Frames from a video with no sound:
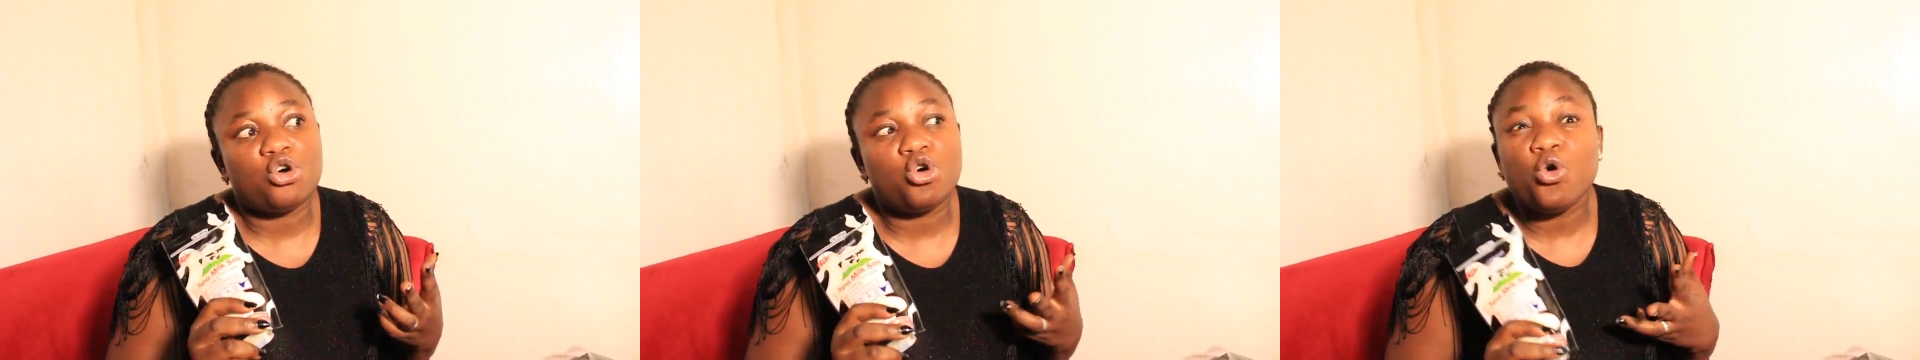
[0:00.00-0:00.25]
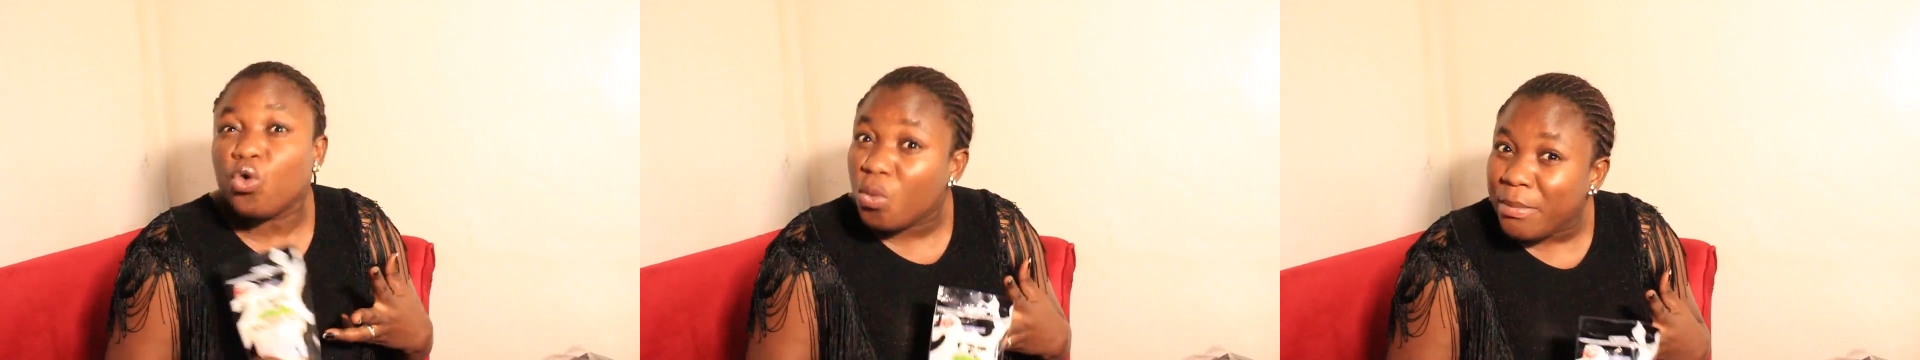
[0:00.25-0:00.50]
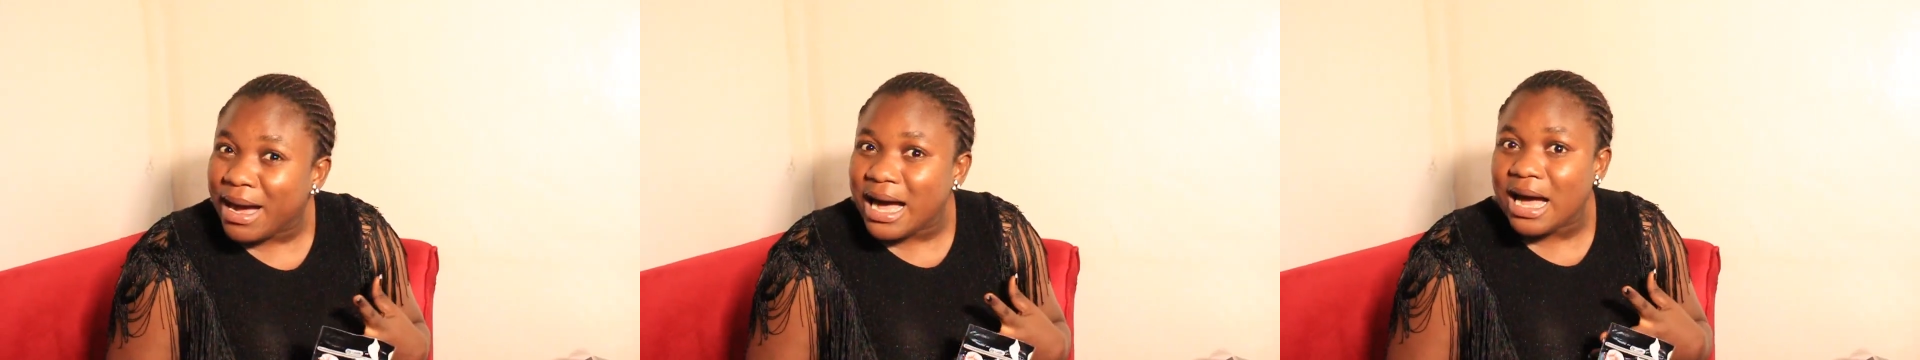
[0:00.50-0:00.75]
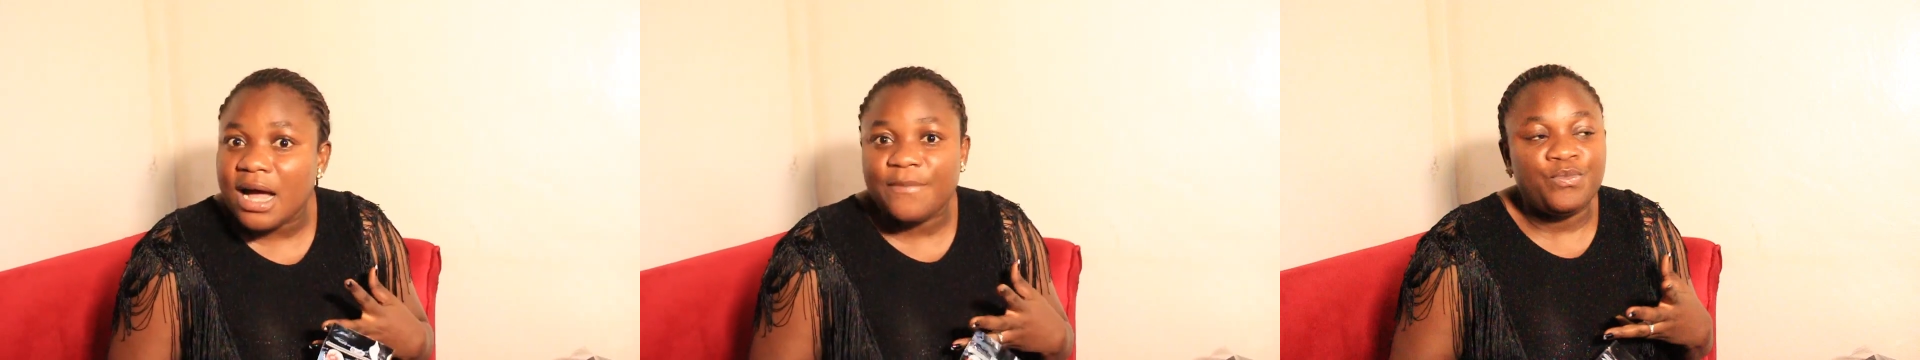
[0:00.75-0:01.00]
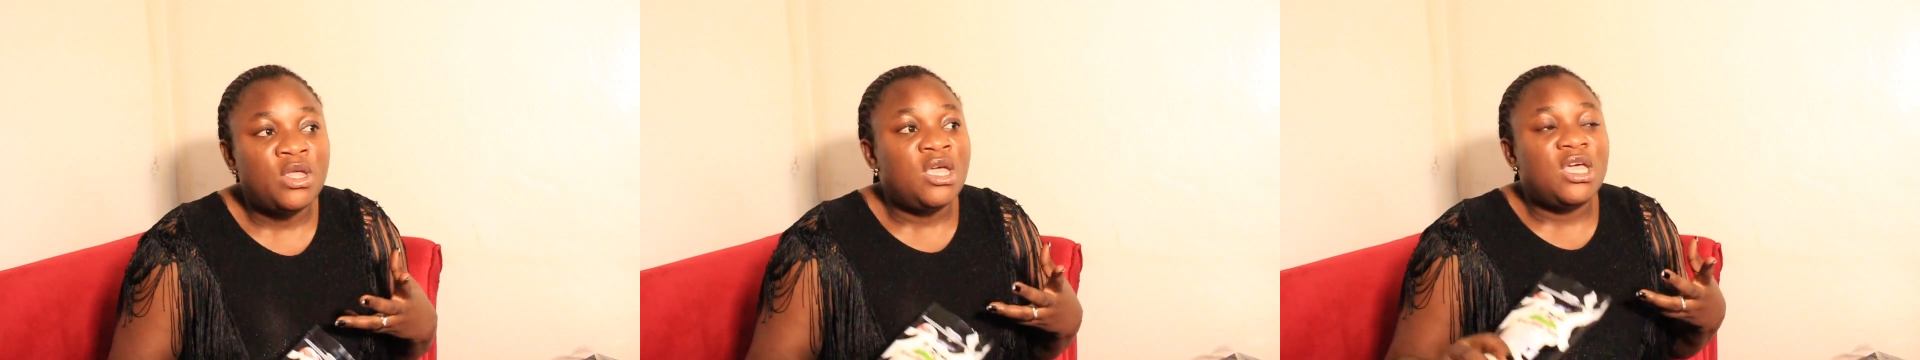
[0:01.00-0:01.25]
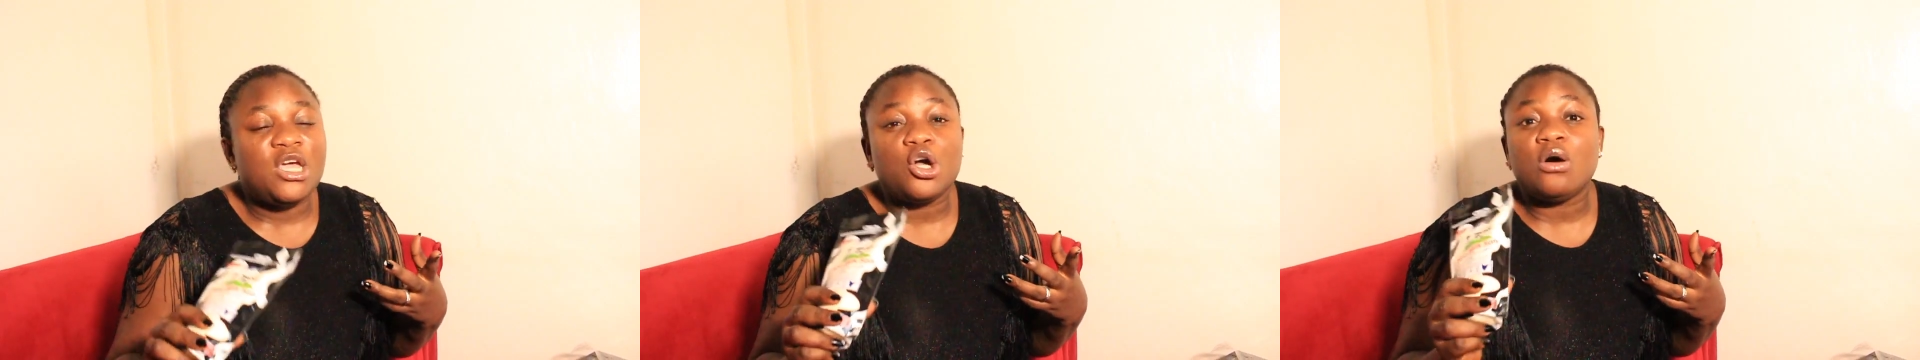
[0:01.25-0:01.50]
cucumber,
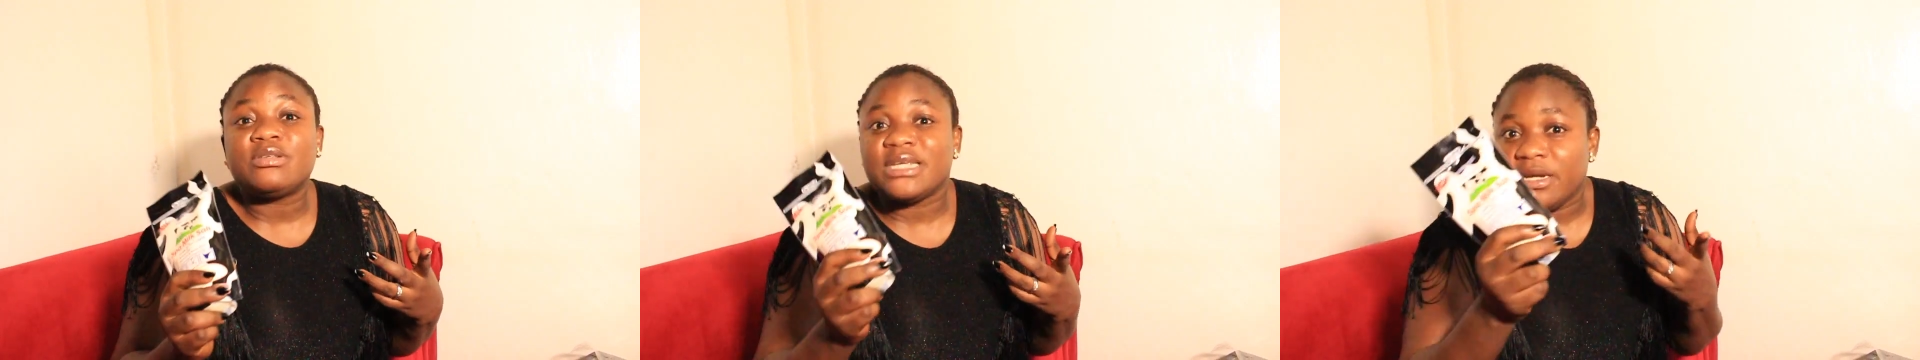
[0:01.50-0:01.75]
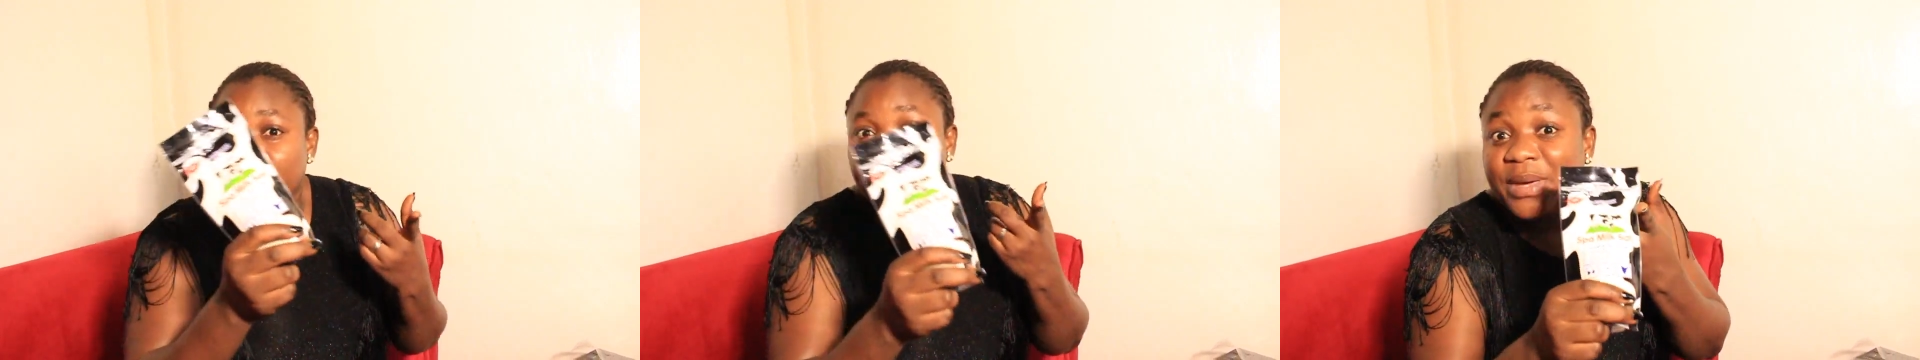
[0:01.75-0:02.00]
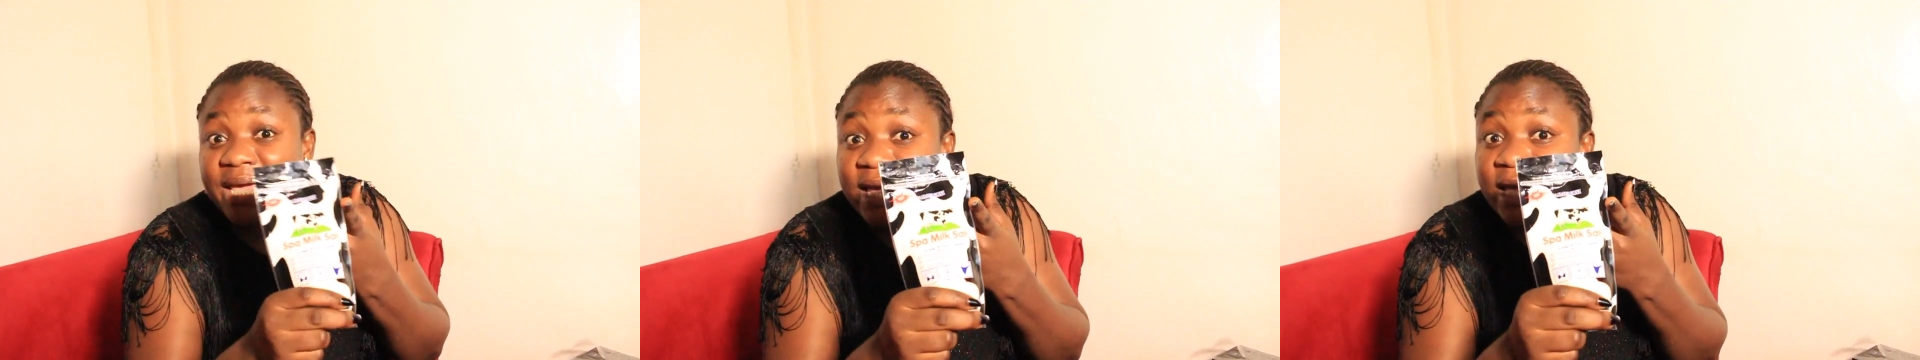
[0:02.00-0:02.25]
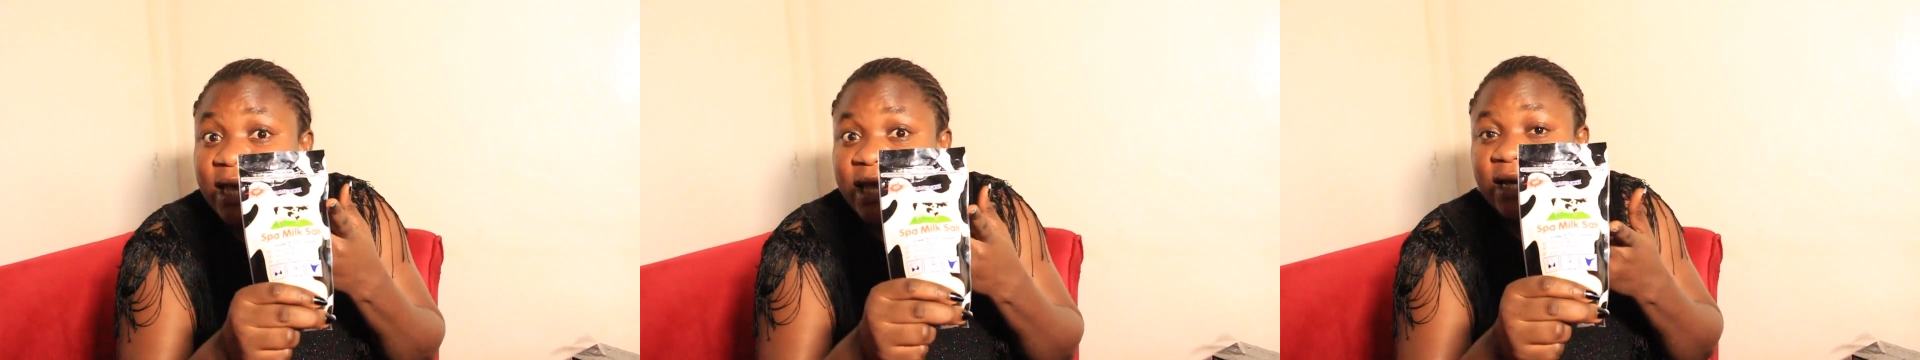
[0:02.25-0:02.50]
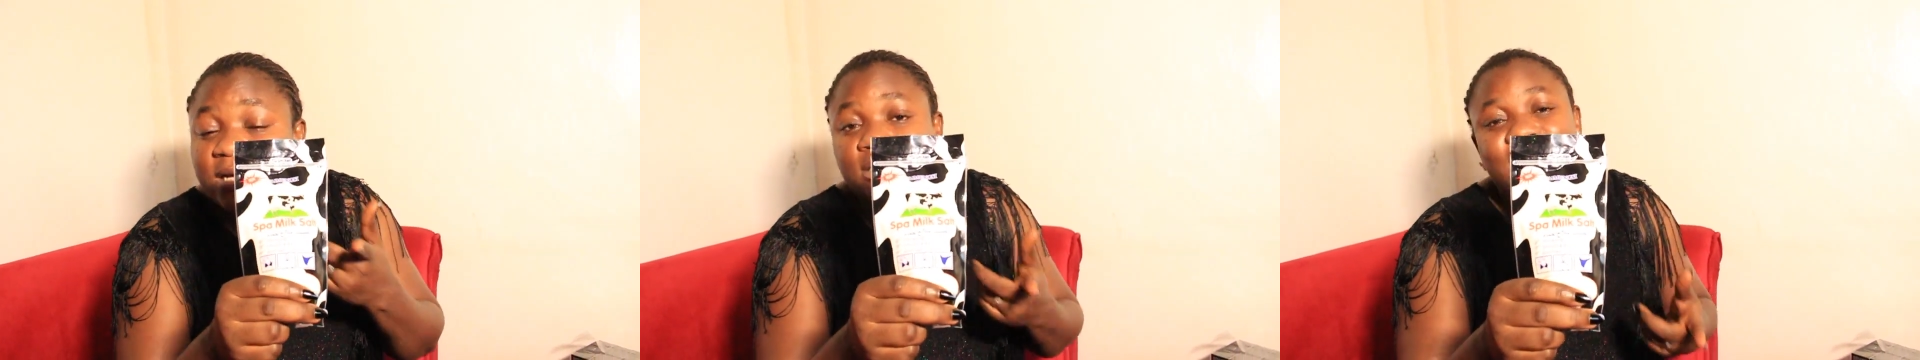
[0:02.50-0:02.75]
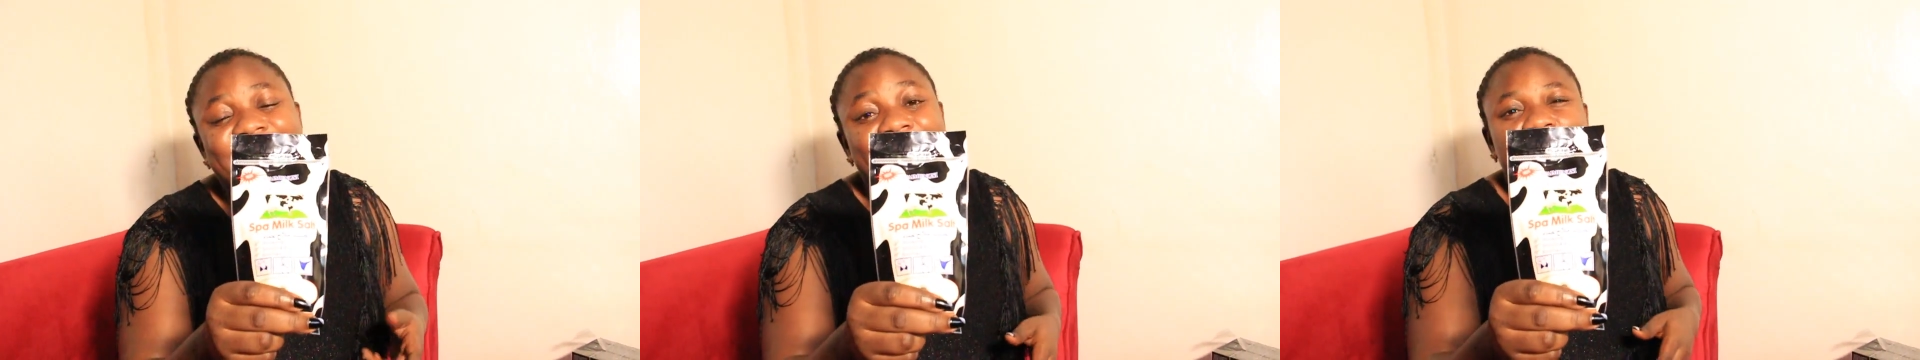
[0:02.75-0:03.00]
it comes in the pink,
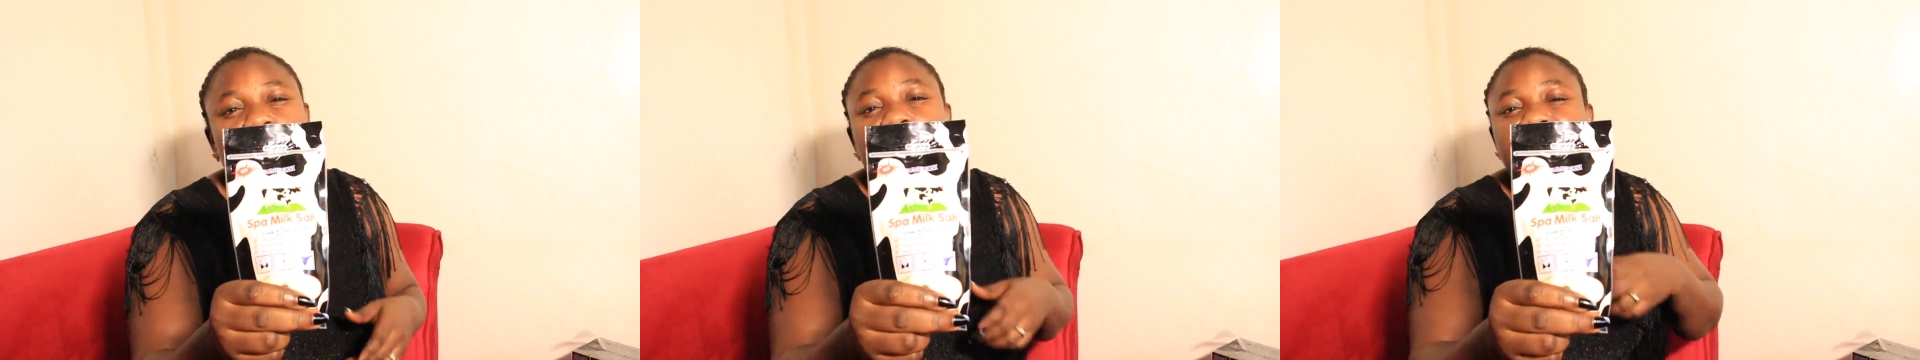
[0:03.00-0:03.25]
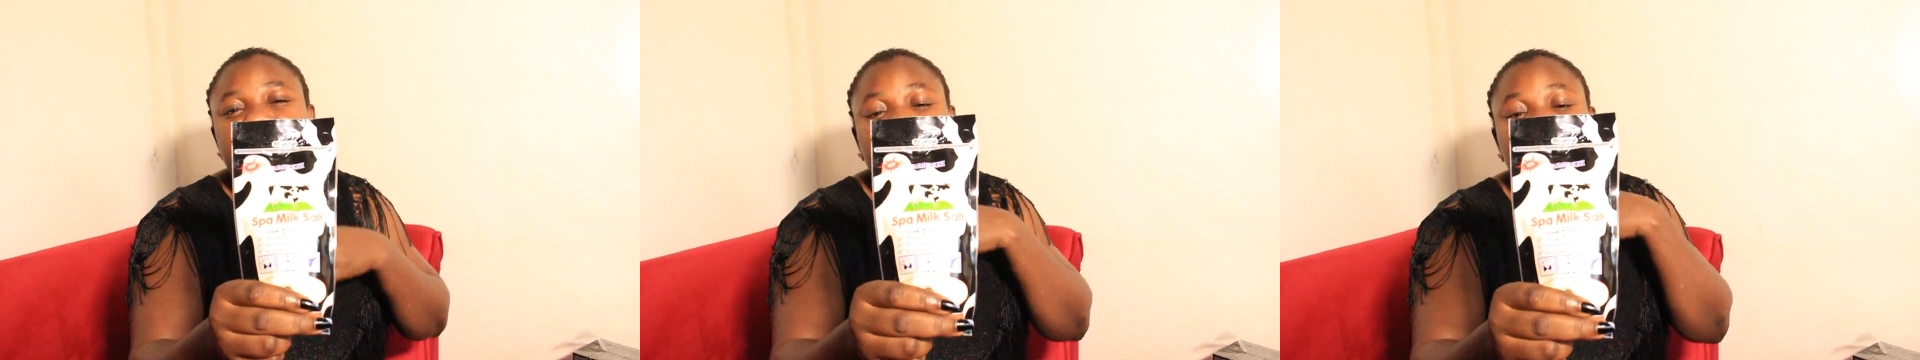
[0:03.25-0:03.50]
like it comes in